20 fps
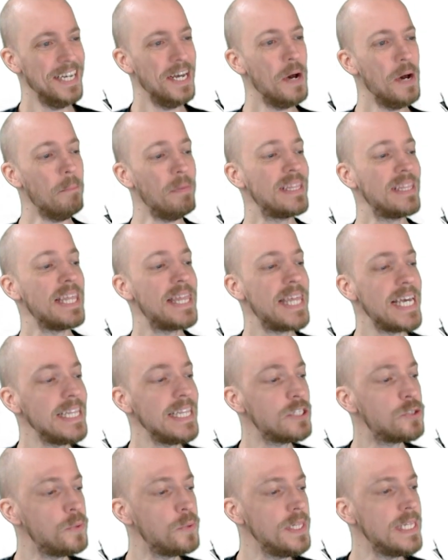But the thing
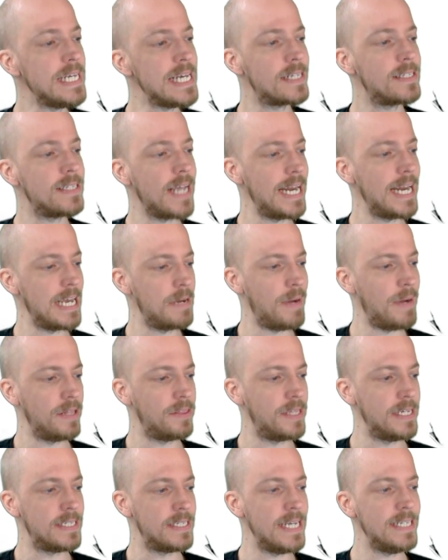that's really exciting about
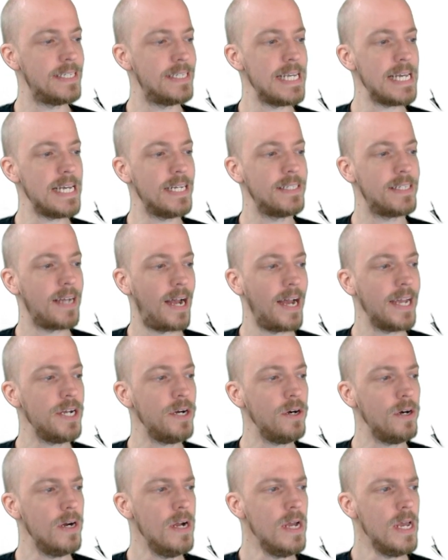this is the
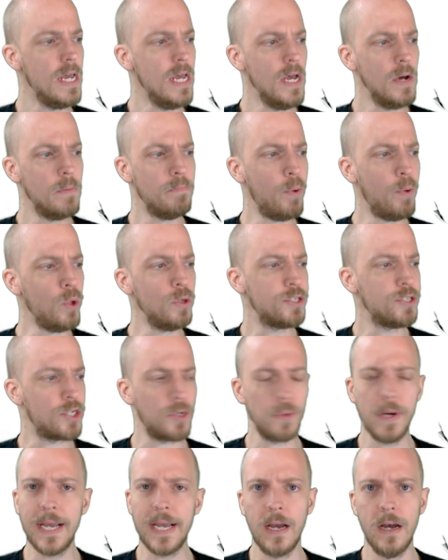entire
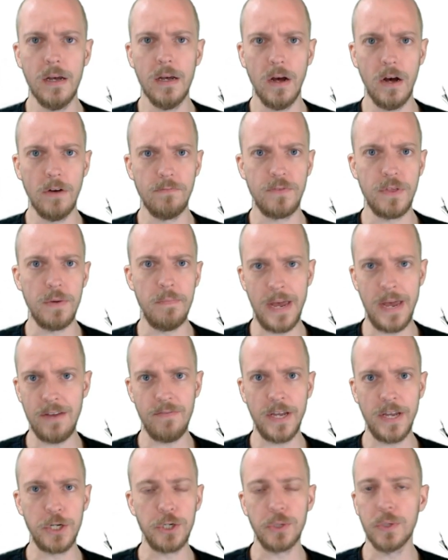bolstering of the
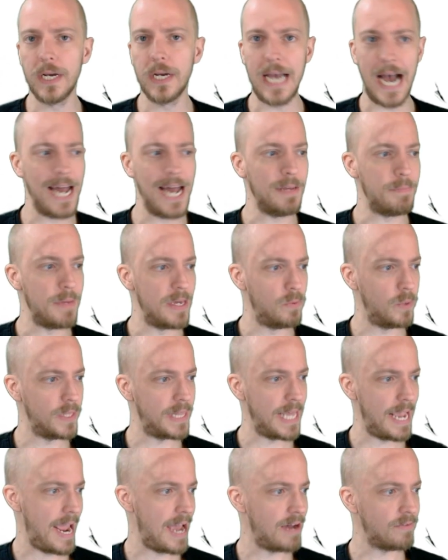Metaventure economy, what
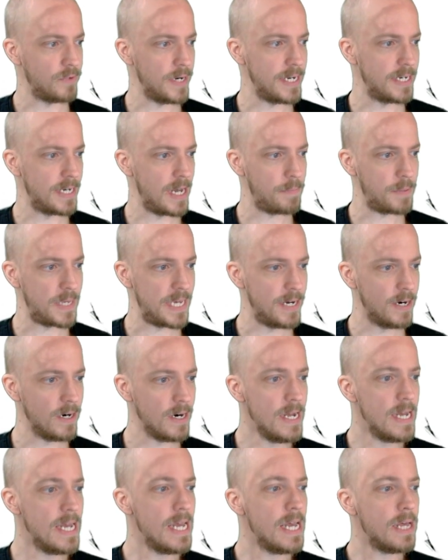they have written up here.
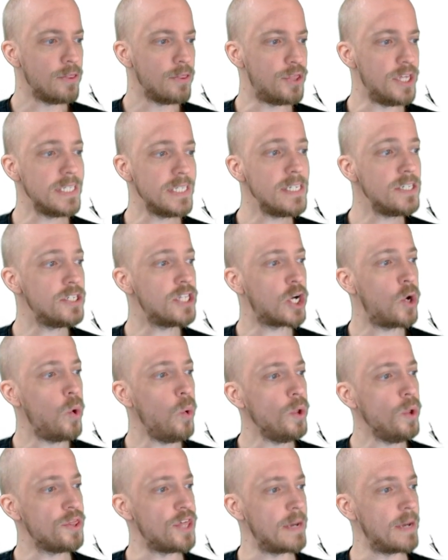This is the
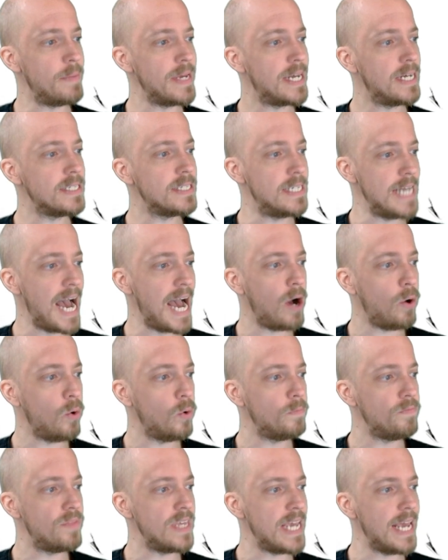cool thing, because
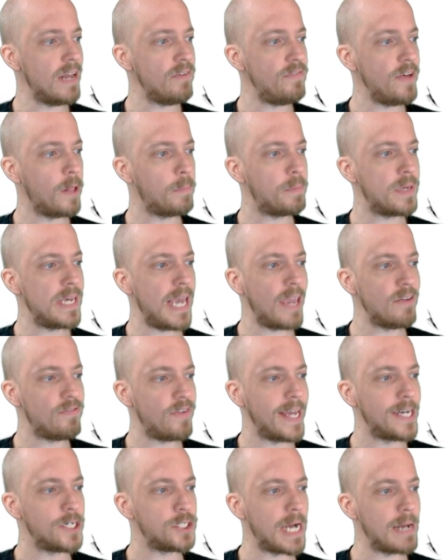now the NFLPA
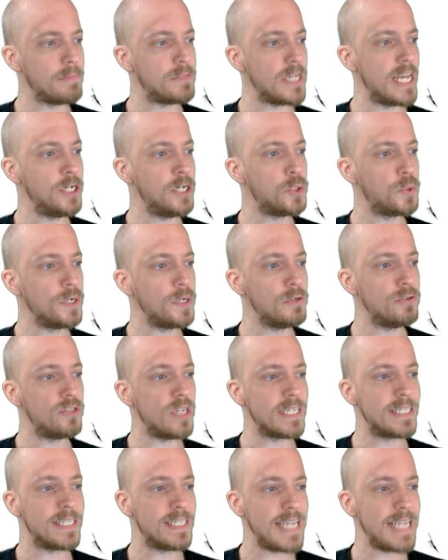Fan Shops introduce
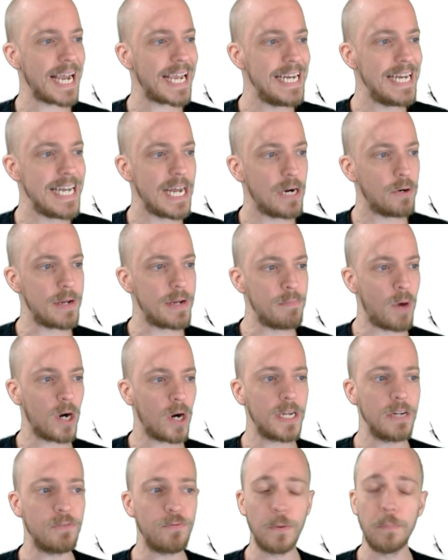a secondary
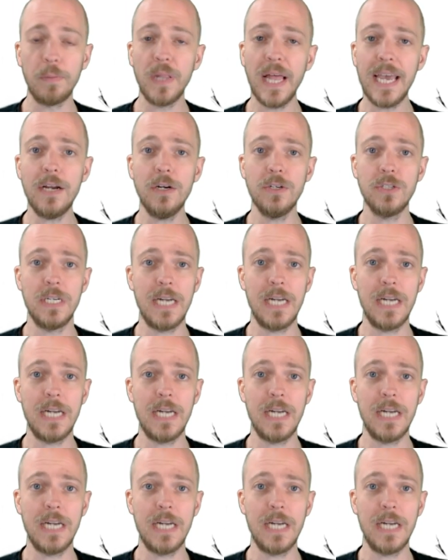market for players and